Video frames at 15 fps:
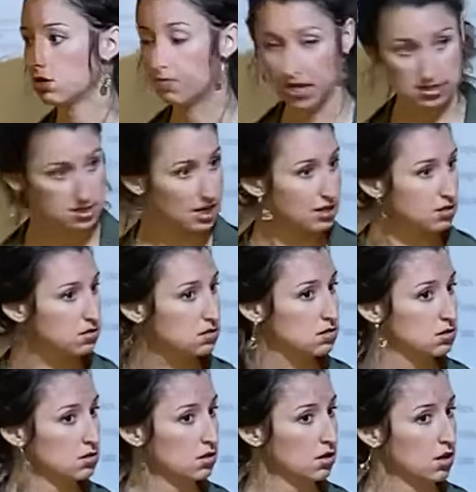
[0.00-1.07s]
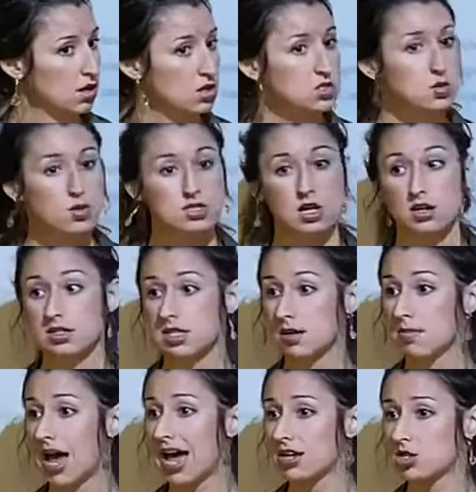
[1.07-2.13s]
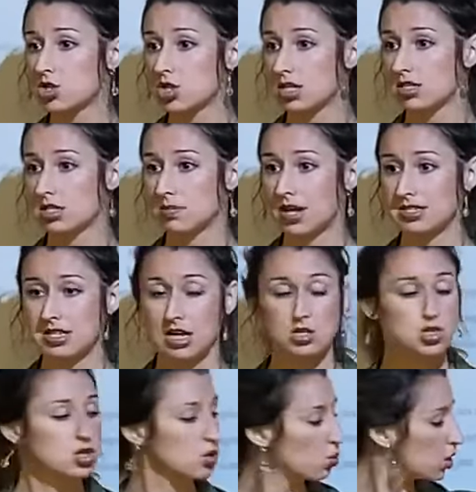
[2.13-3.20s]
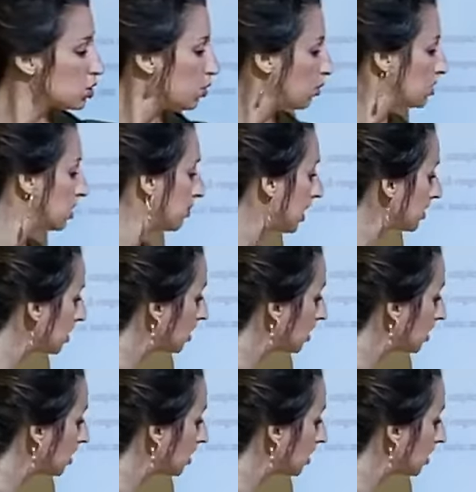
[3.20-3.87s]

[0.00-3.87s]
Make sense? So as long as they match, it's the best answer. Which one was the best